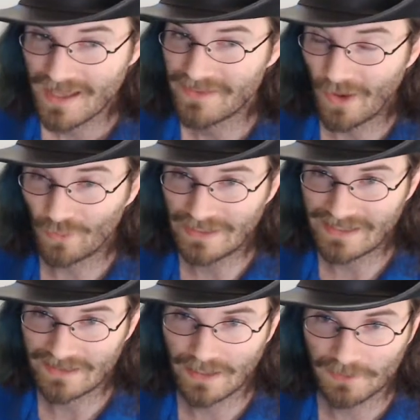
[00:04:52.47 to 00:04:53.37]
The only
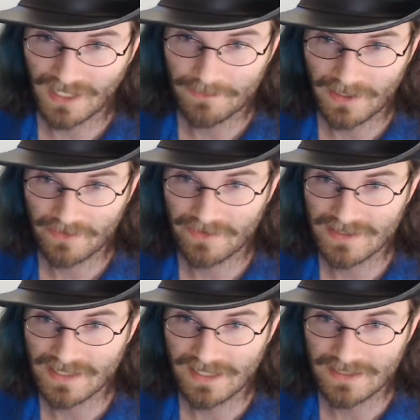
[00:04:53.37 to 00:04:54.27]
thing that I would like better than
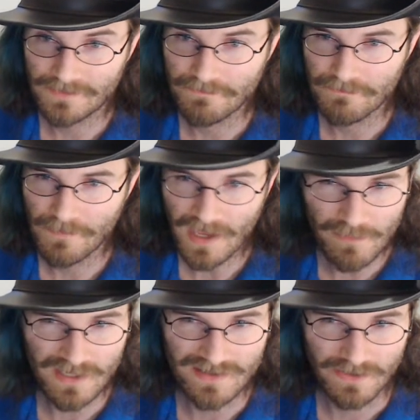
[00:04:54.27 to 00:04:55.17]
this is
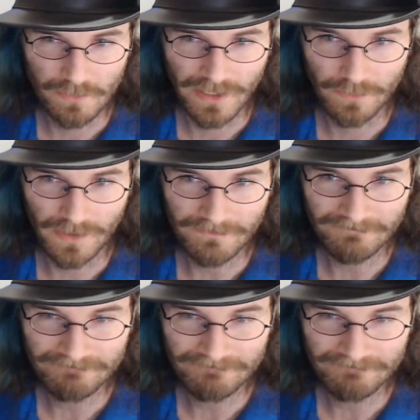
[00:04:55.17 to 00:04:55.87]
maybe a Xenoblade one.